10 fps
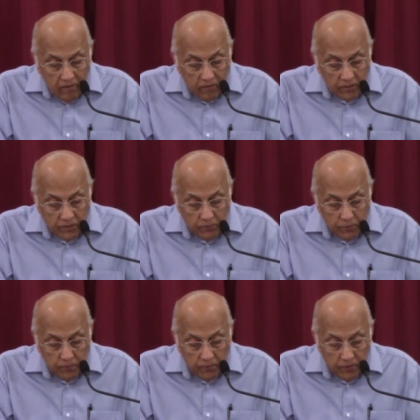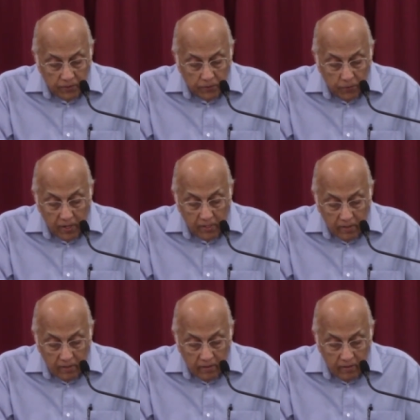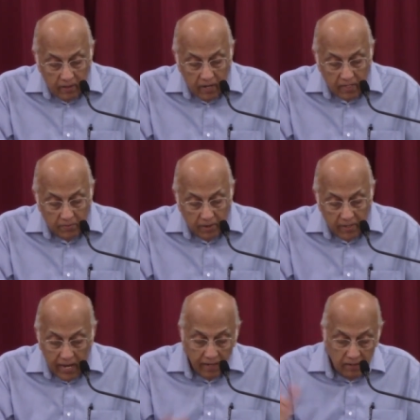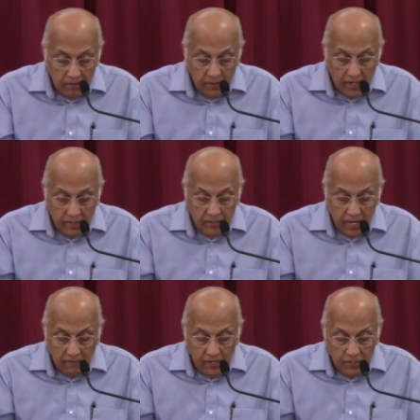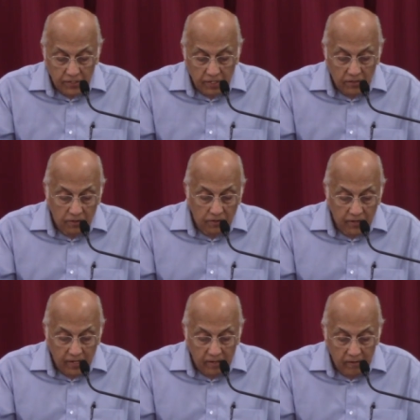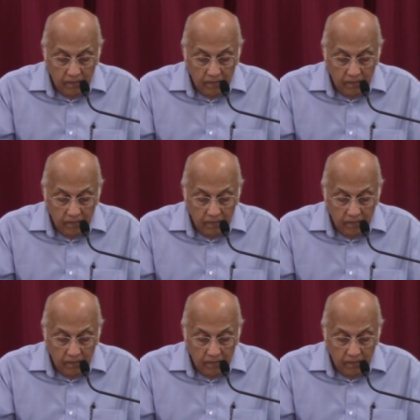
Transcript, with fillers: verse, verse 1, the last part Hallelujah, salvation and glory